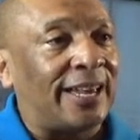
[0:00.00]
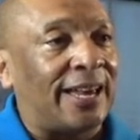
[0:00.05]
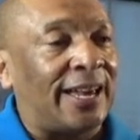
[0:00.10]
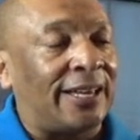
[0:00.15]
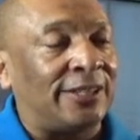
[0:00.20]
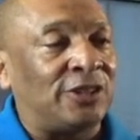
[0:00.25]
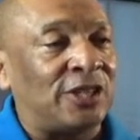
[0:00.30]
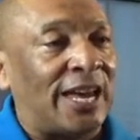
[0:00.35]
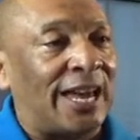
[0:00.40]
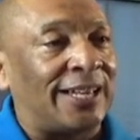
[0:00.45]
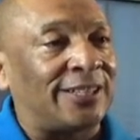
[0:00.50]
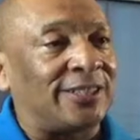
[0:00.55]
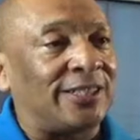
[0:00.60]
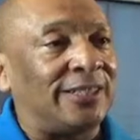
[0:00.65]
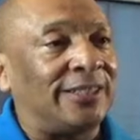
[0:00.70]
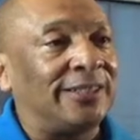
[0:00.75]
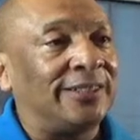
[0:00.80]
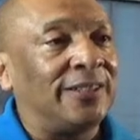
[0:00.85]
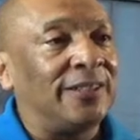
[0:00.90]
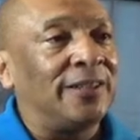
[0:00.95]
Uh,
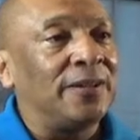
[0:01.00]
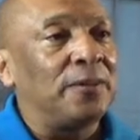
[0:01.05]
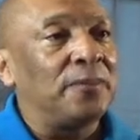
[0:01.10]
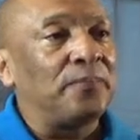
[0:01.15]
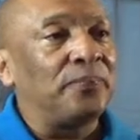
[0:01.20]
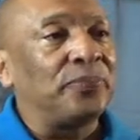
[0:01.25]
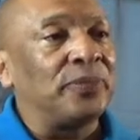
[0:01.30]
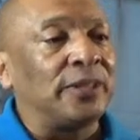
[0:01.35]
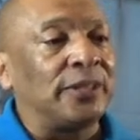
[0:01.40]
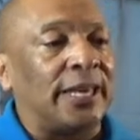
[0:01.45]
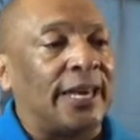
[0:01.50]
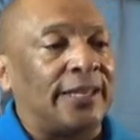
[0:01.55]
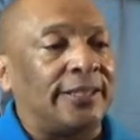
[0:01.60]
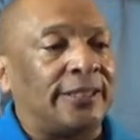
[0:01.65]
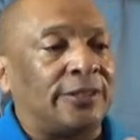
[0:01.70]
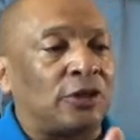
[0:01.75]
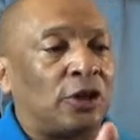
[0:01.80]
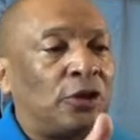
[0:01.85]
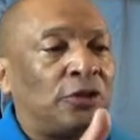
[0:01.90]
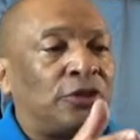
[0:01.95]
Jackson. I do.
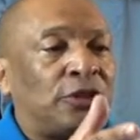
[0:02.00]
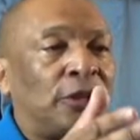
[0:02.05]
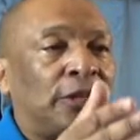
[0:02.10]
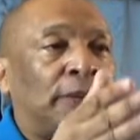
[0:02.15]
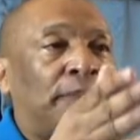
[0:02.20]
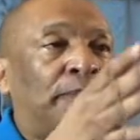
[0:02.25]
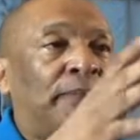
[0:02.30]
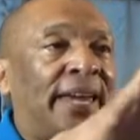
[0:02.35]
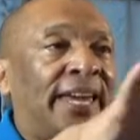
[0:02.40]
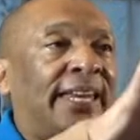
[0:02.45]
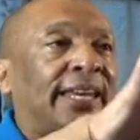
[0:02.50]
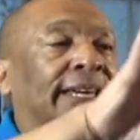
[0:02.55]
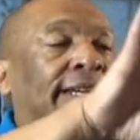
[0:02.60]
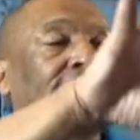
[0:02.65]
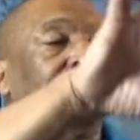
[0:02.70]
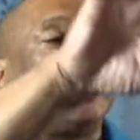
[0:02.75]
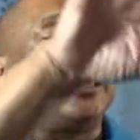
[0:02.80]
That so so the I media do.